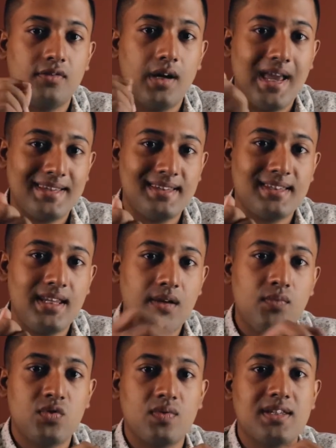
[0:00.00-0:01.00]

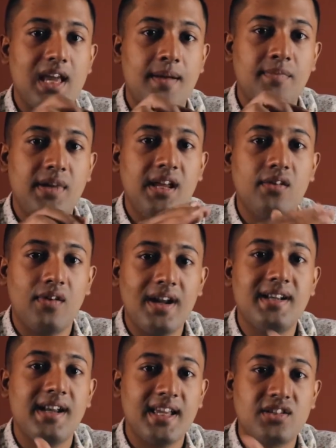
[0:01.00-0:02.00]
SSD which was empty
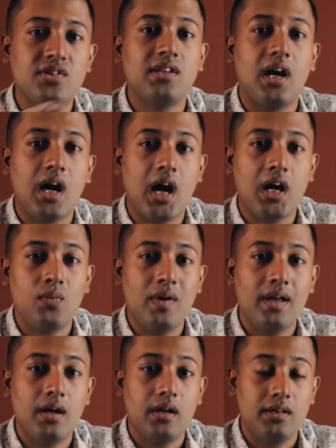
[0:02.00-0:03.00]
right next to the
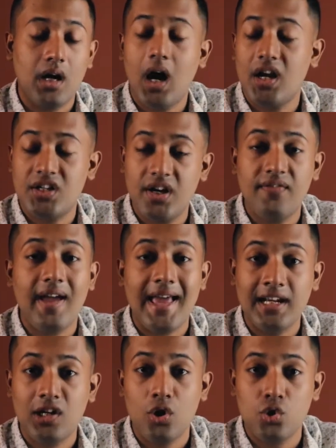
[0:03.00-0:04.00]
hardware, the hard drive
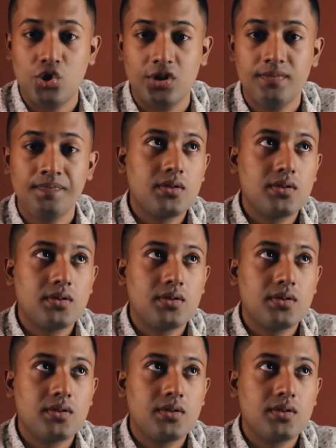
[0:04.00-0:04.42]
enclosure.